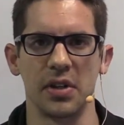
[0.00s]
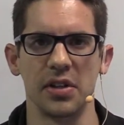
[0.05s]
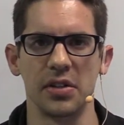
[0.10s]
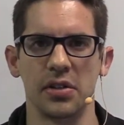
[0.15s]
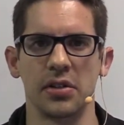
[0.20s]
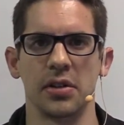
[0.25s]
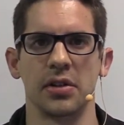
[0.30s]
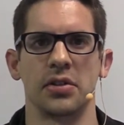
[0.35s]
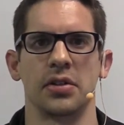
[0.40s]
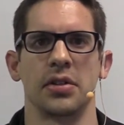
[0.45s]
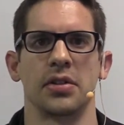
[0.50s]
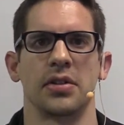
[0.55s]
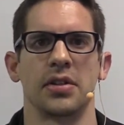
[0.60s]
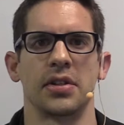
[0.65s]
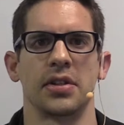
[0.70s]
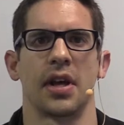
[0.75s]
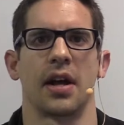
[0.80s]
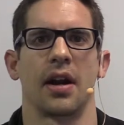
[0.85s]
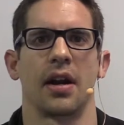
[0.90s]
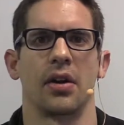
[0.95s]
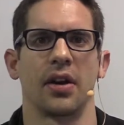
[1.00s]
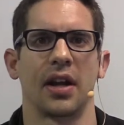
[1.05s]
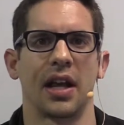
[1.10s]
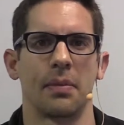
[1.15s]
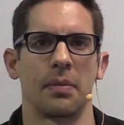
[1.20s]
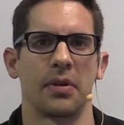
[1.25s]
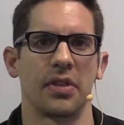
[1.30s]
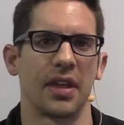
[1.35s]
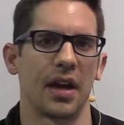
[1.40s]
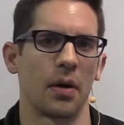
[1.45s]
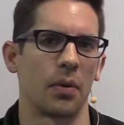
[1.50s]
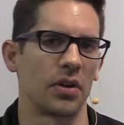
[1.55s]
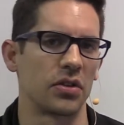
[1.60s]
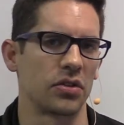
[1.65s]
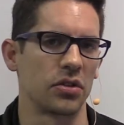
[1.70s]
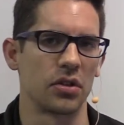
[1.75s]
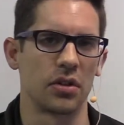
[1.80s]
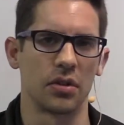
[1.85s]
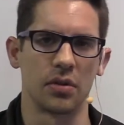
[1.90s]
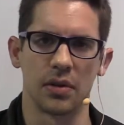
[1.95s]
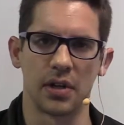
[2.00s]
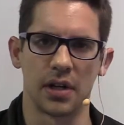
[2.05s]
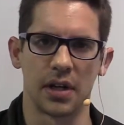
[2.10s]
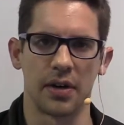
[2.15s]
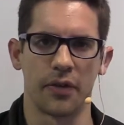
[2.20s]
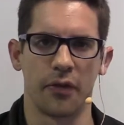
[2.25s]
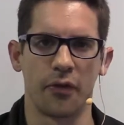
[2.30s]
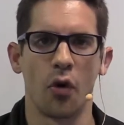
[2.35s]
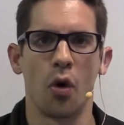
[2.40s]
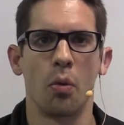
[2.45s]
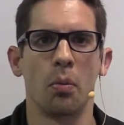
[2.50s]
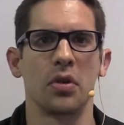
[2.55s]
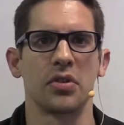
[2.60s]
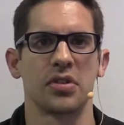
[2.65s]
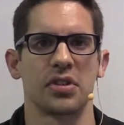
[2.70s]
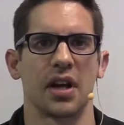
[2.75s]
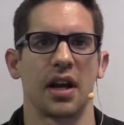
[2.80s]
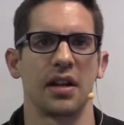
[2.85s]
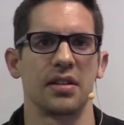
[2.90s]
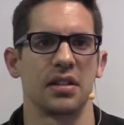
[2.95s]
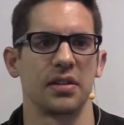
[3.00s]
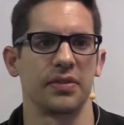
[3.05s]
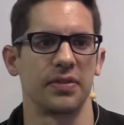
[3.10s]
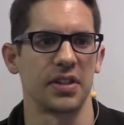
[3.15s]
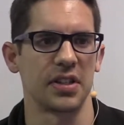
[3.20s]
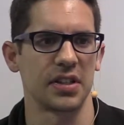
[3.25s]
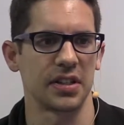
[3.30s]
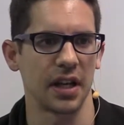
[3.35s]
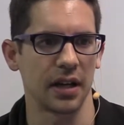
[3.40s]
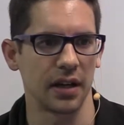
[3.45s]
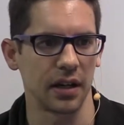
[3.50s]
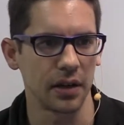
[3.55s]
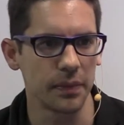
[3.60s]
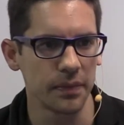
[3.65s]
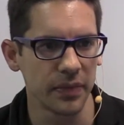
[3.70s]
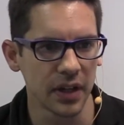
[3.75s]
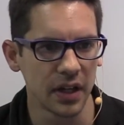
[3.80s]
researchers decided, okay, but they want to do a formal scientific study.